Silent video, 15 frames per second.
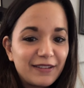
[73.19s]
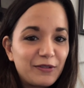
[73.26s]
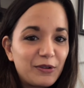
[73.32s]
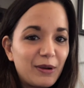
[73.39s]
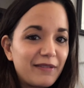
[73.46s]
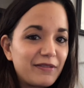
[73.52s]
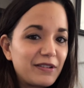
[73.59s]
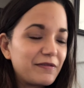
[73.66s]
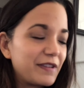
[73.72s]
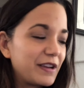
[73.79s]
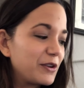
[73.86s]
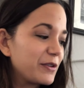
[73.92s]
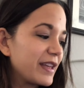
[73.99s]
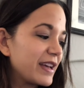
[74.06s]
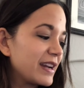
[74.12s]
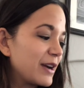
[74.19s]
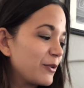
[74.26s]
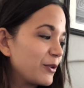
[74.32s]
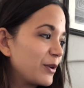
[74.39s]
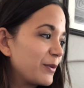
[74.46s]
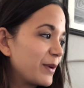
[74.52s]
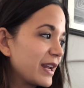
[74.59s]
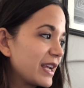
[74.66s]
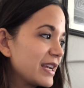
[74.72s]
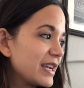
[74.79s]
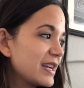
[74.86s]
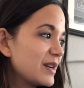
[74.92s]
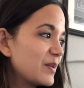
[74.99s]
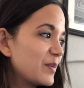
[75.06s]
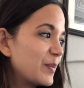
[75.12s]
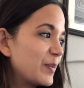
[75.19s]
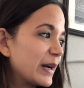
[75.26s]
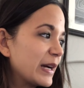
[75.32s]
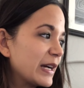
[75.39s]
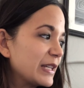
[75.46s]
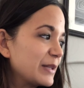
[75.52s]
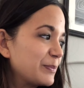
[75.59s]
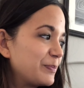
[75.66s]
if you haven't figured that out already, but